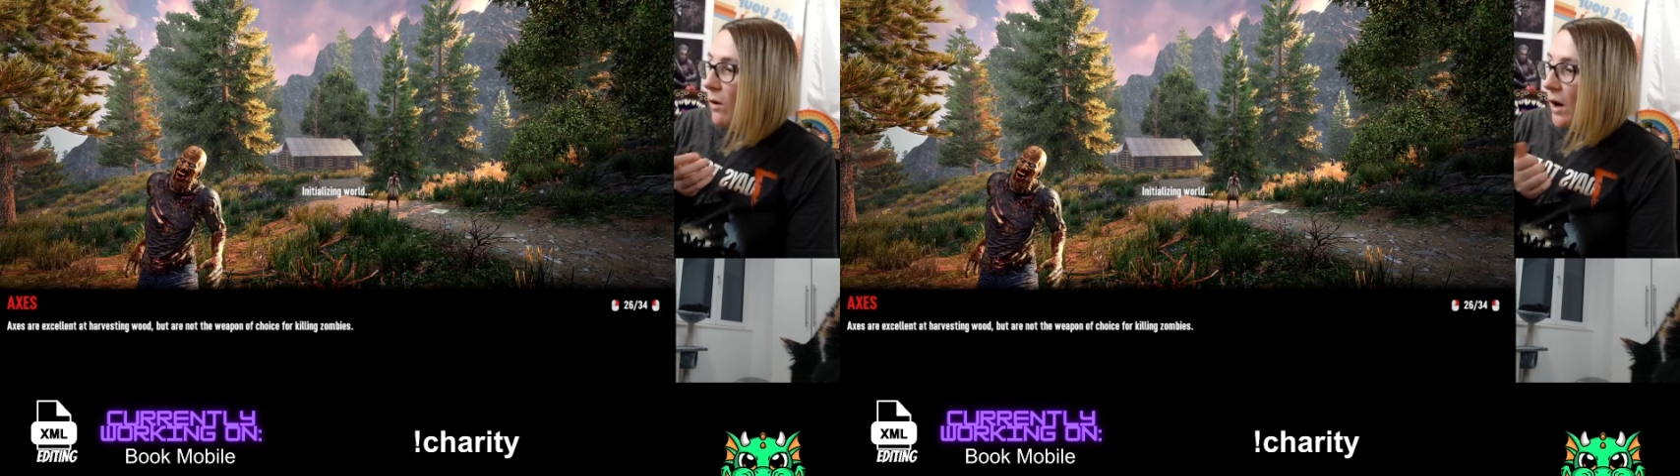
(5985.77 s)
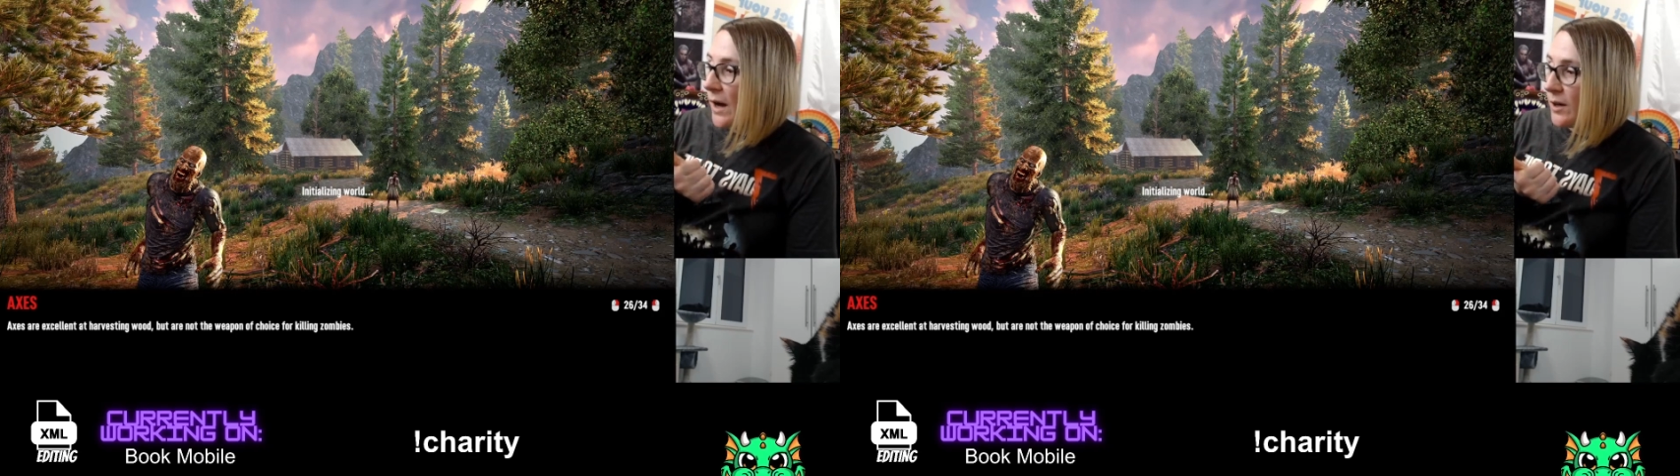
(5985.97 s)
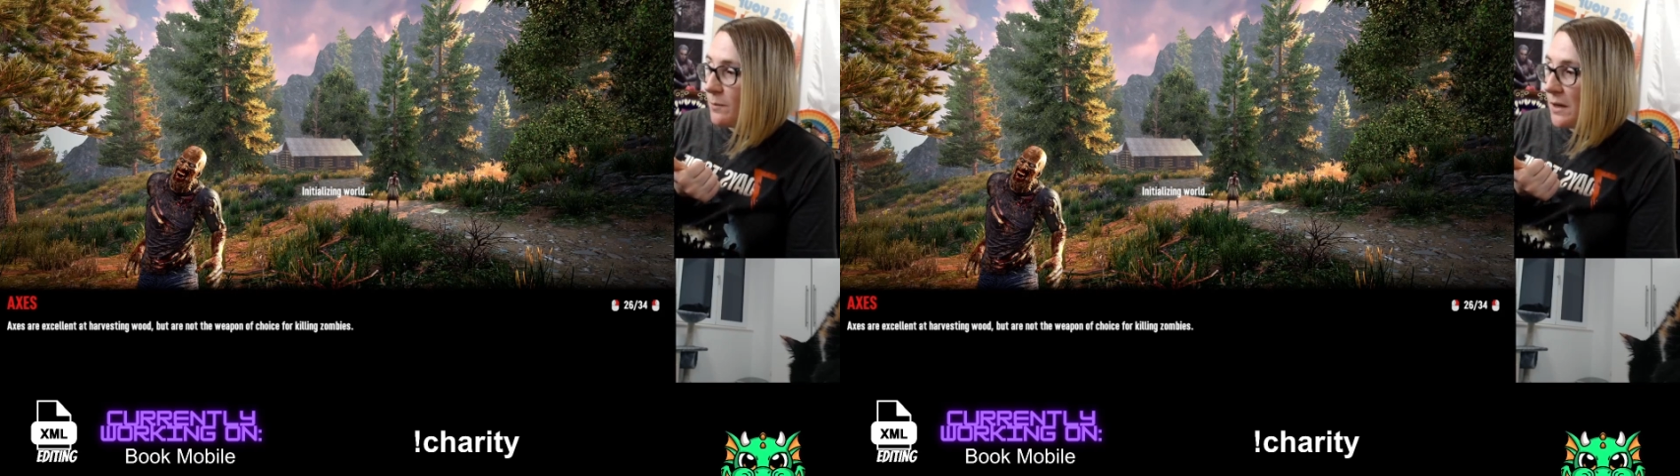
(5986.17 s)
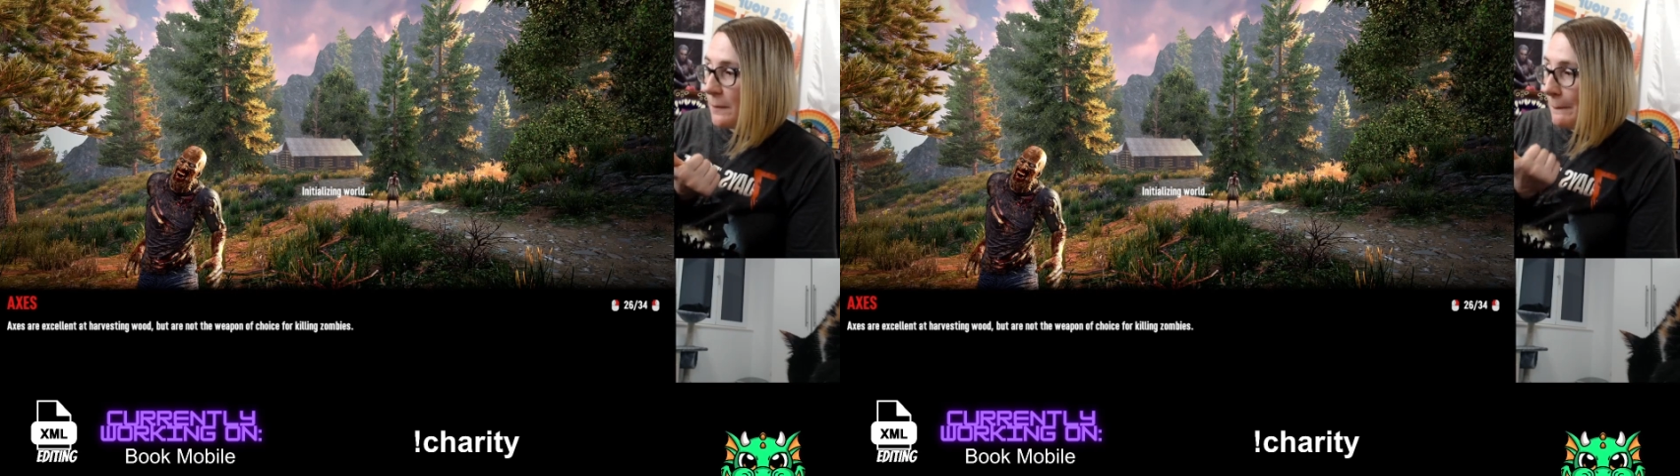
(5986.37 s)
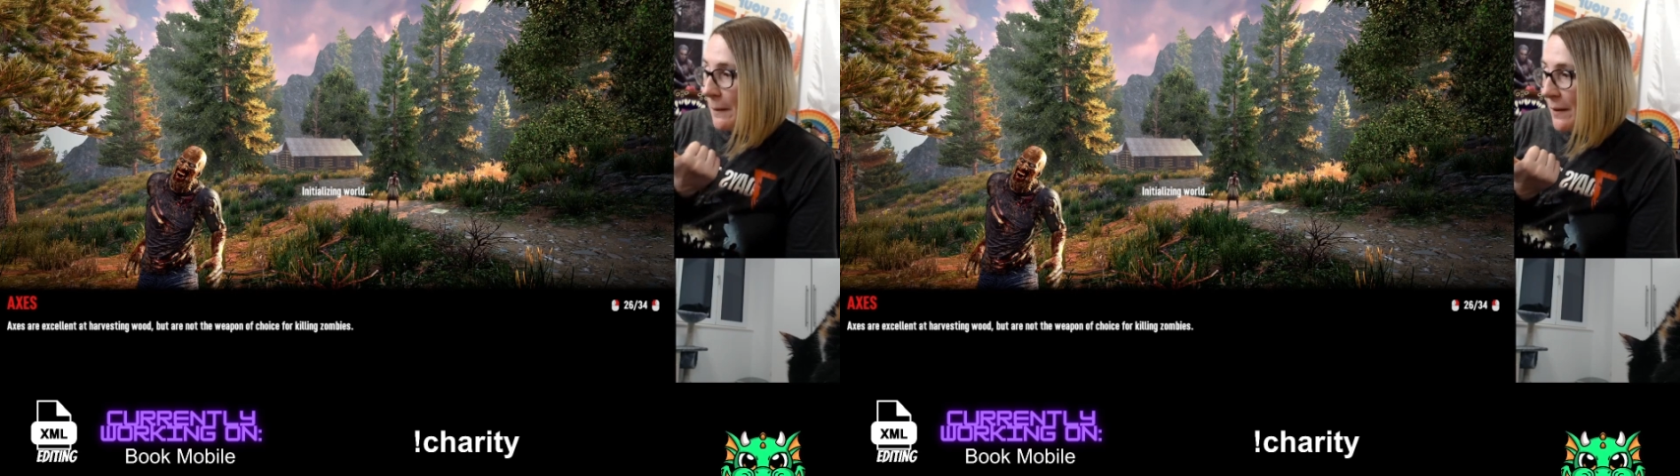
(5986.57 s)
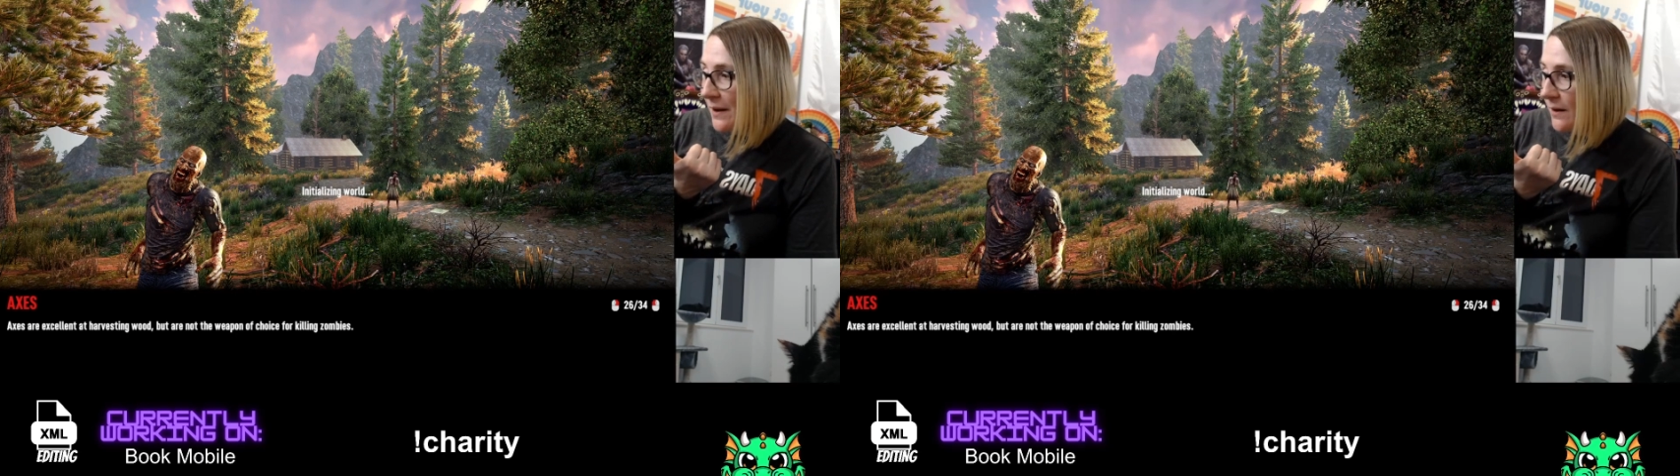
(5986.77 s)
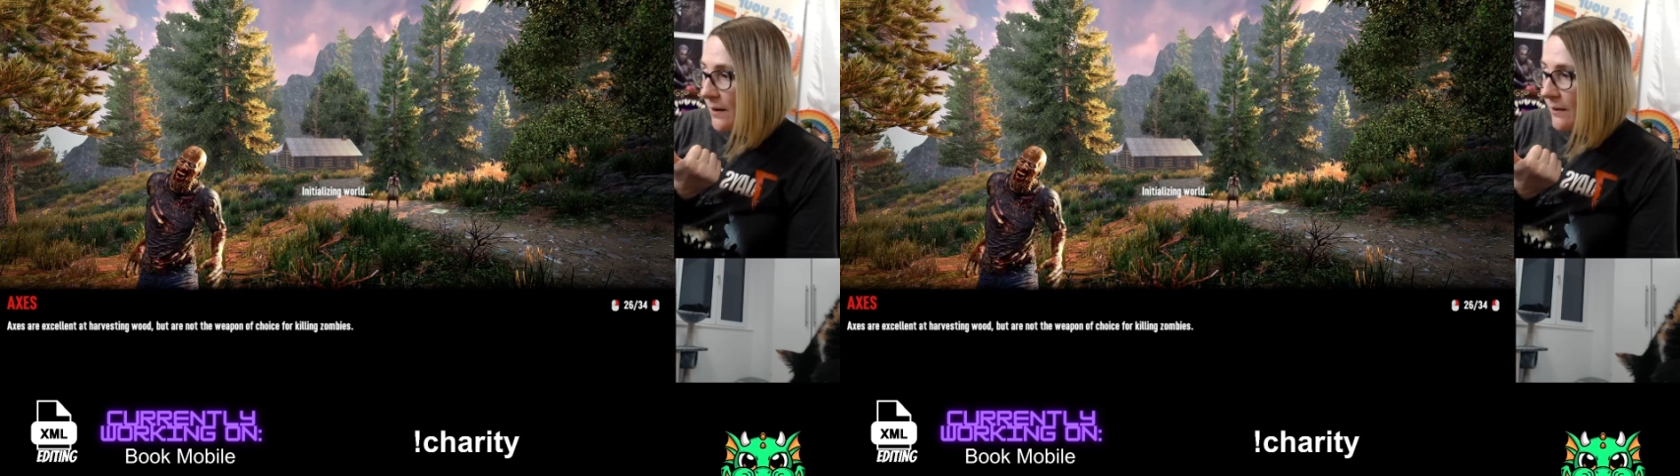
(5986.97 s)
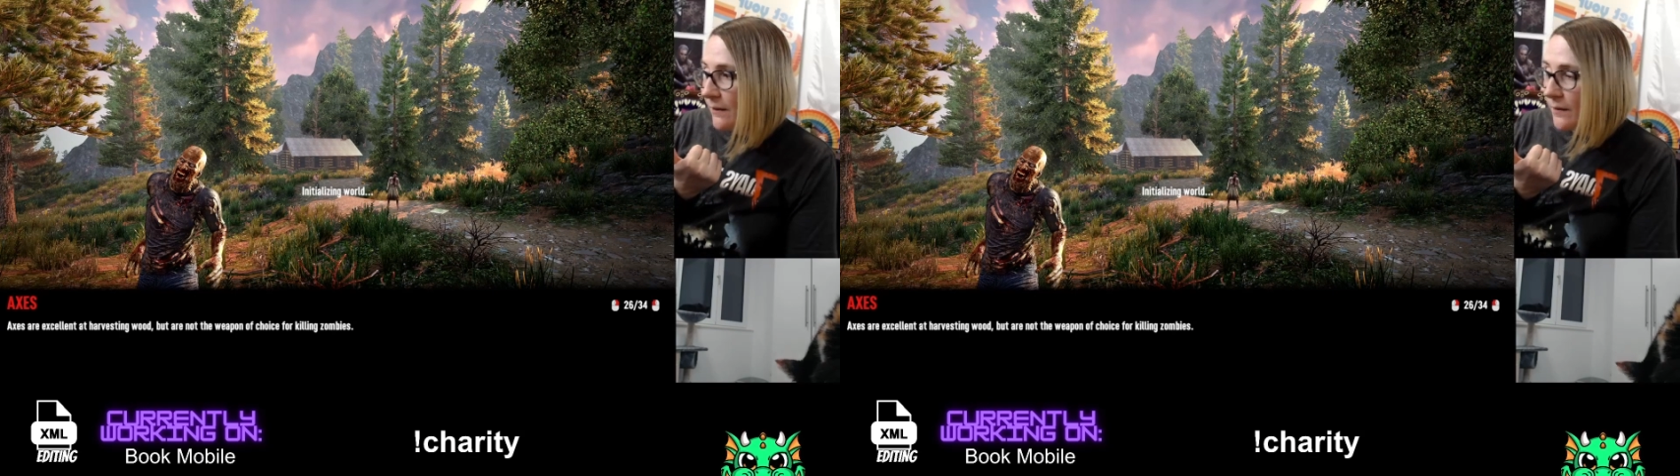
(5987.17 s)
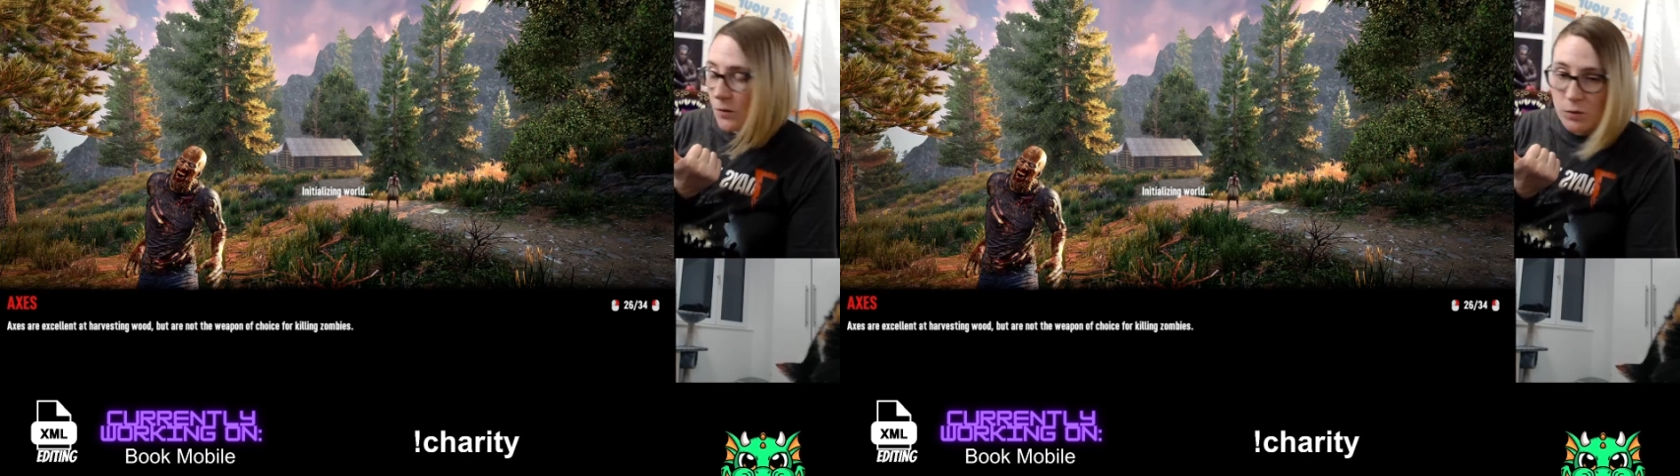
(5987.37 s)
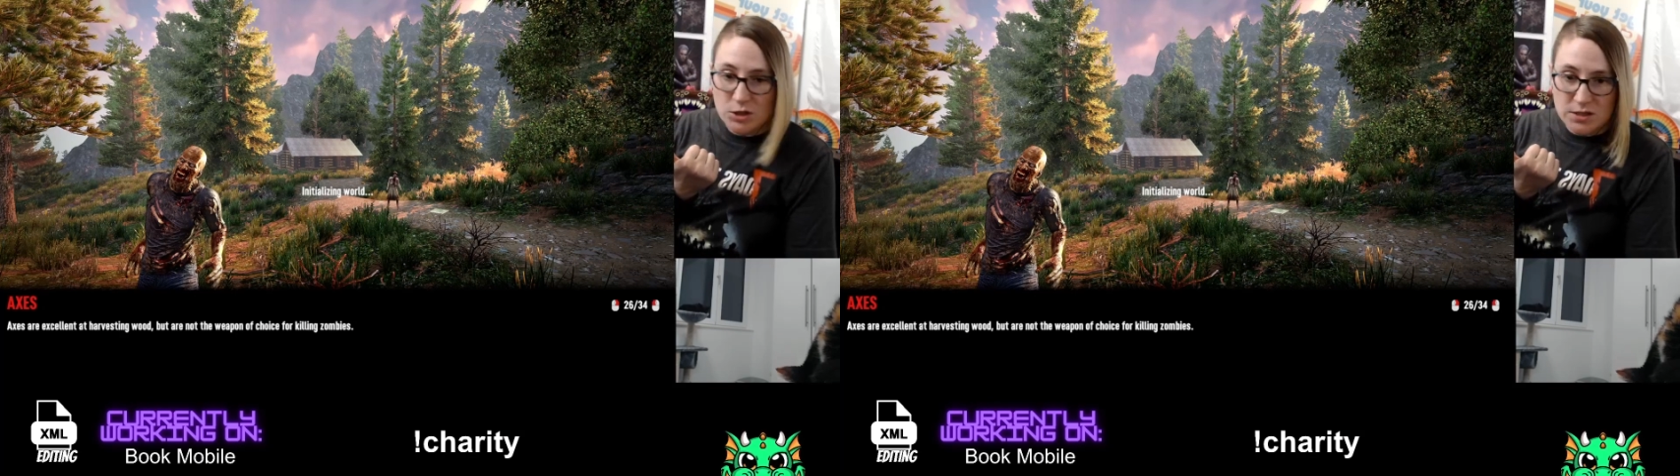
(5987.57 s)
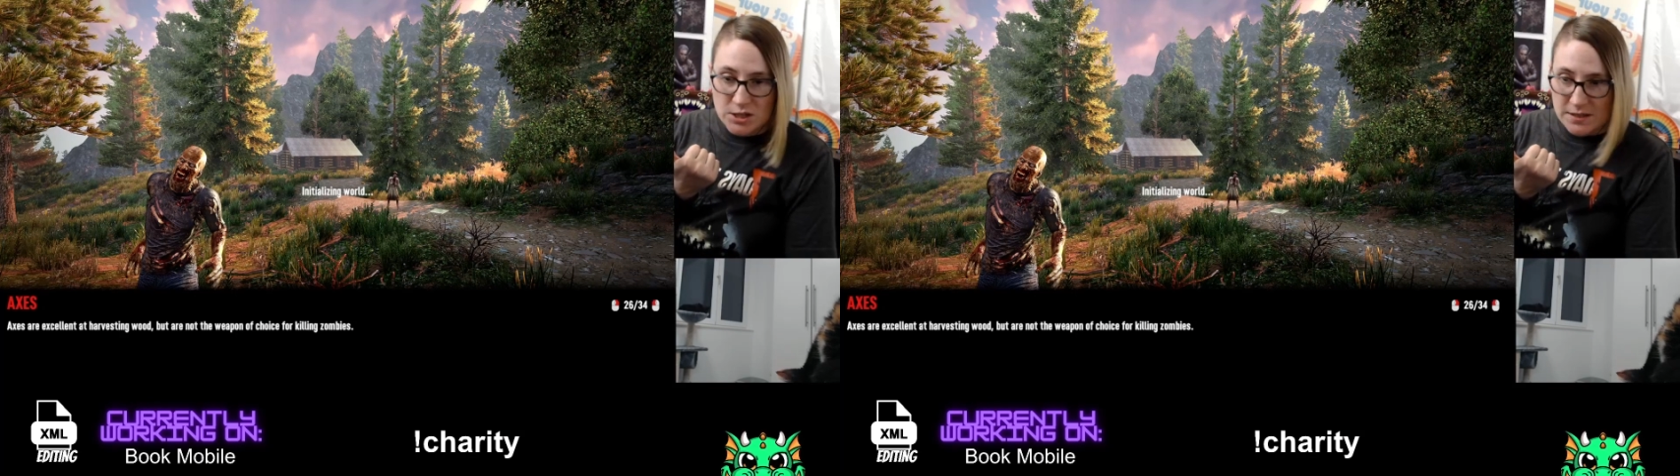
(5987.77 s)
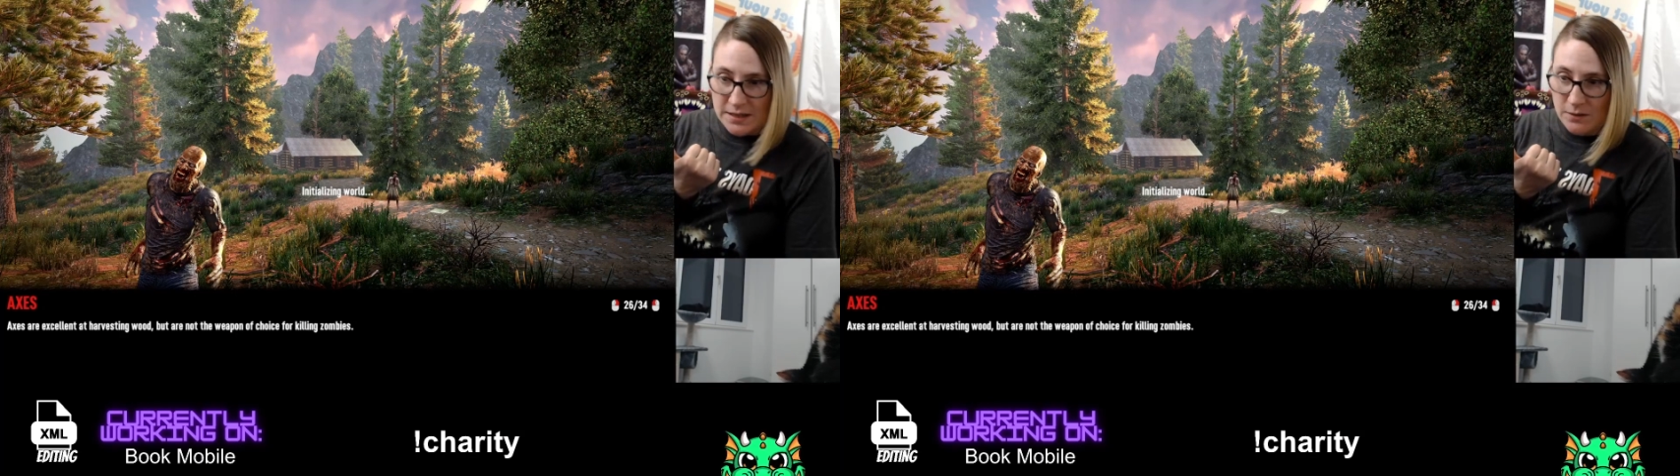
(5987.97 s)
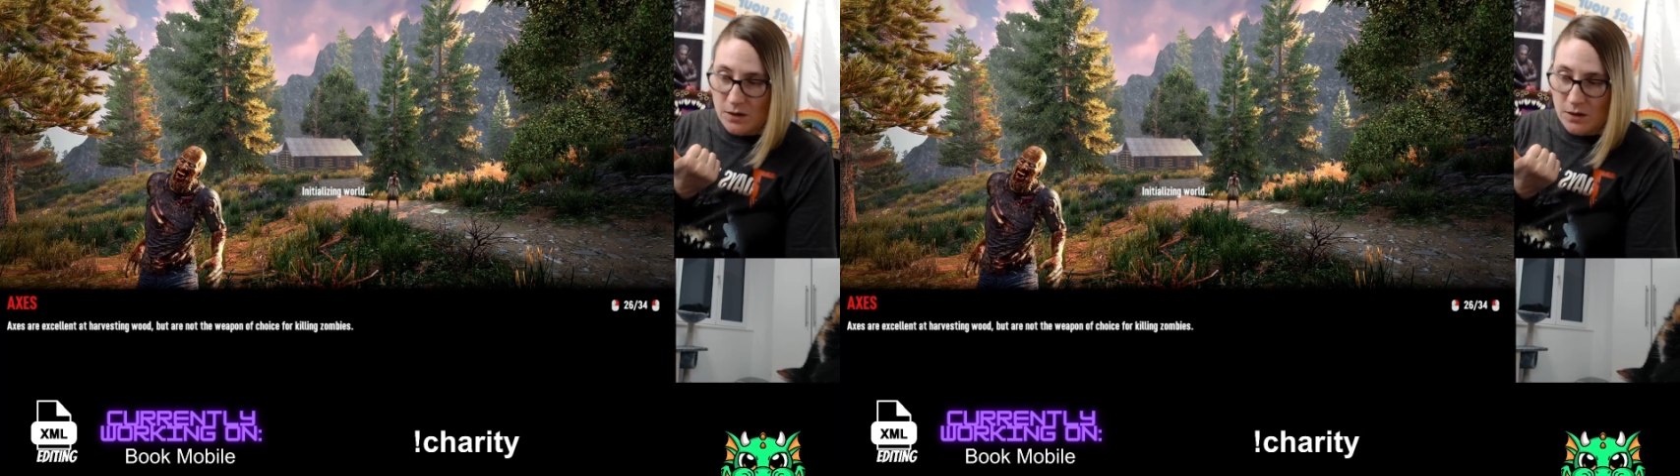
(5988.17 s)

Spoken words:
I could make a mimic, which is just like,